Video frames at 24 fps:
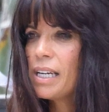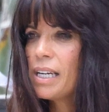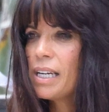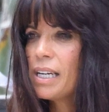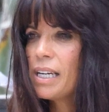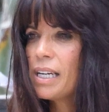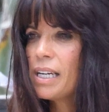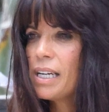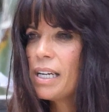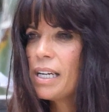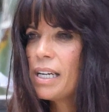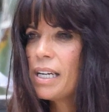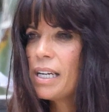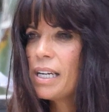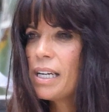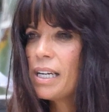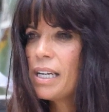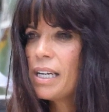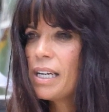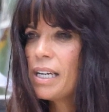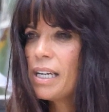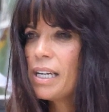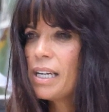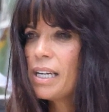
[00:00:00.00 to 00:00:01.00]

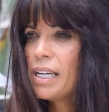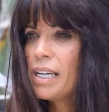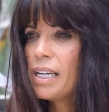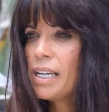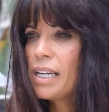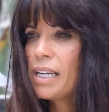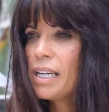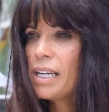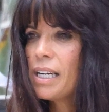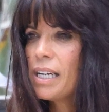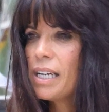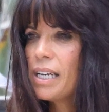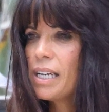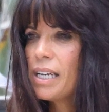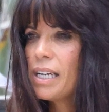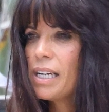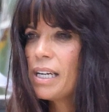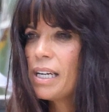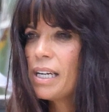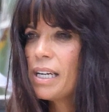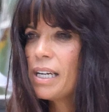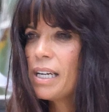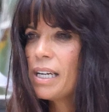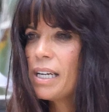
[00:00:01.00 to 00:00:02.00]

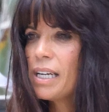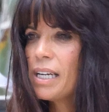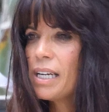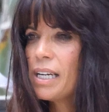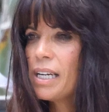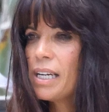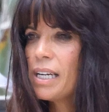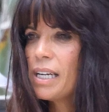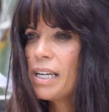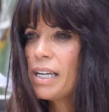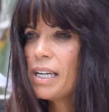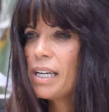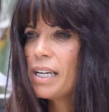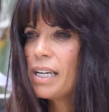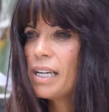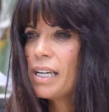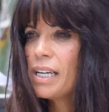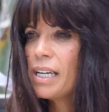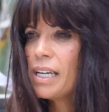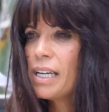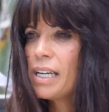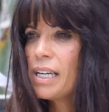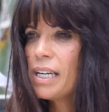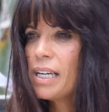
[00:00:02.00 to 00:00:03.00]

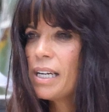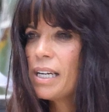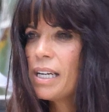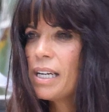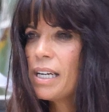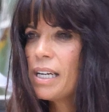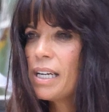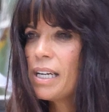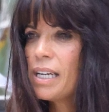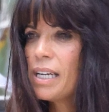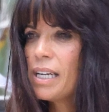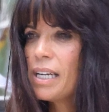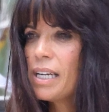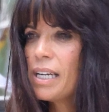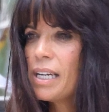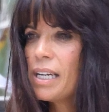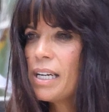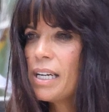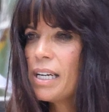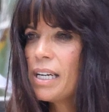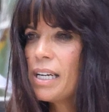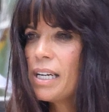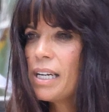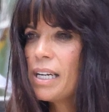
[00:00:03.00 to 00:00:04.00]

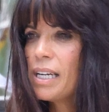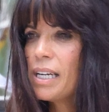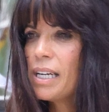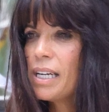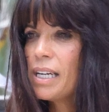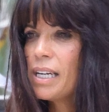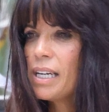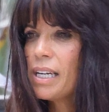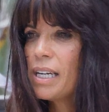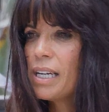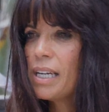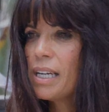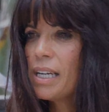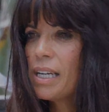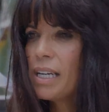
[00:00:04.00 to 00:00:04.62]
Nothing is said.